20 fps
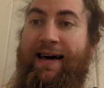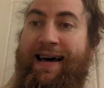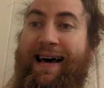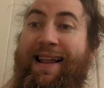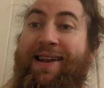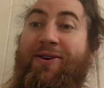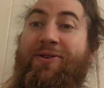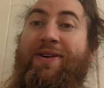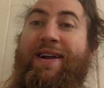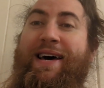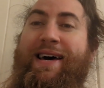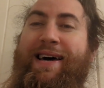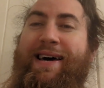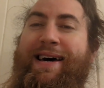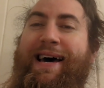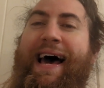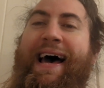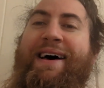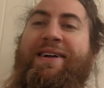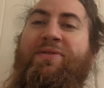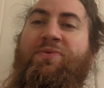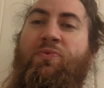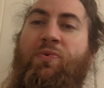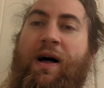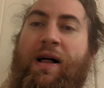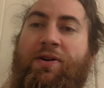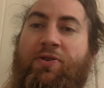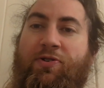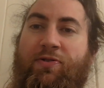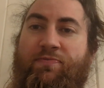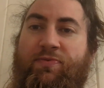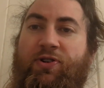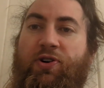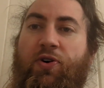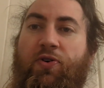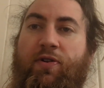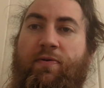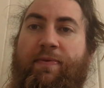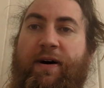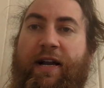Hello there and welcome
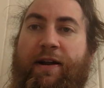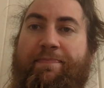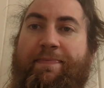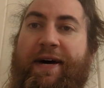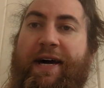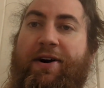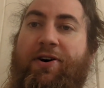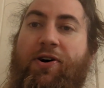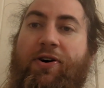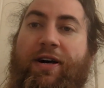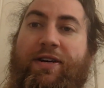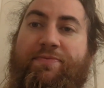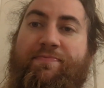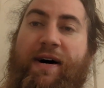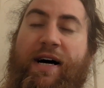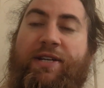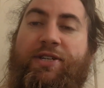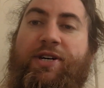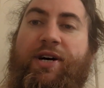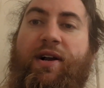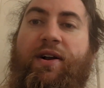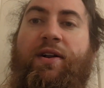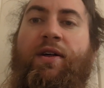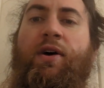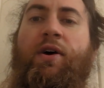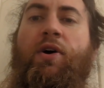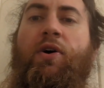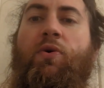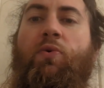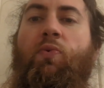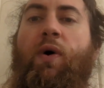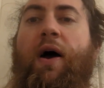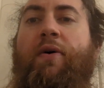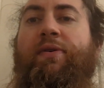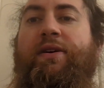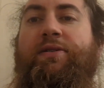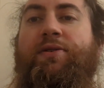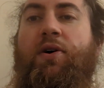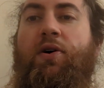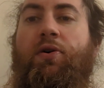to the Bit of Peacock, it's my channel where
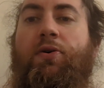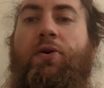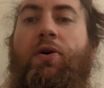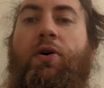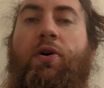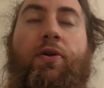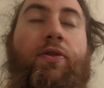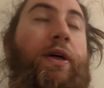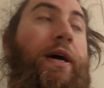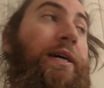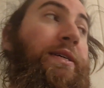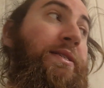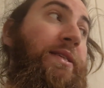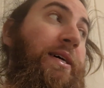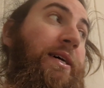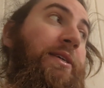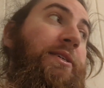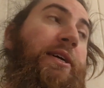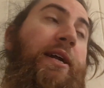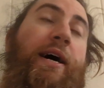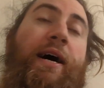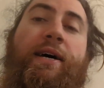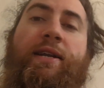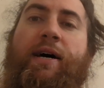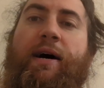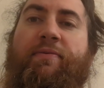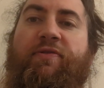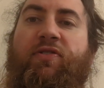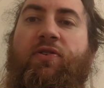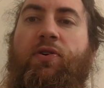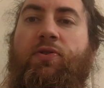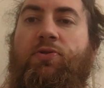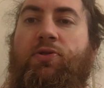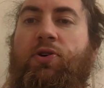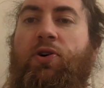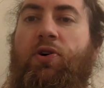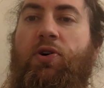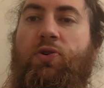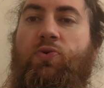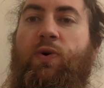we talk all things Leeds United. I'm of course
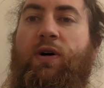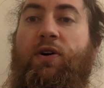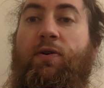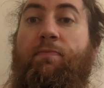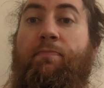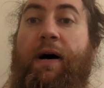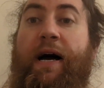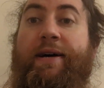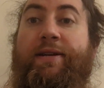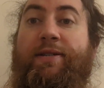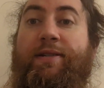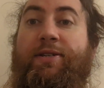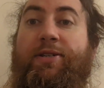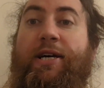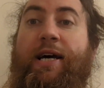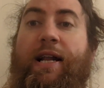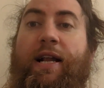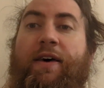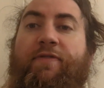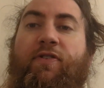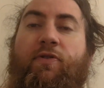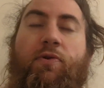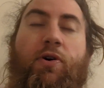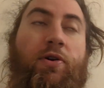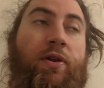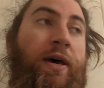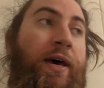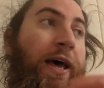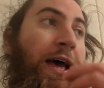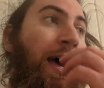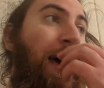George, welcome back to the channel everyone.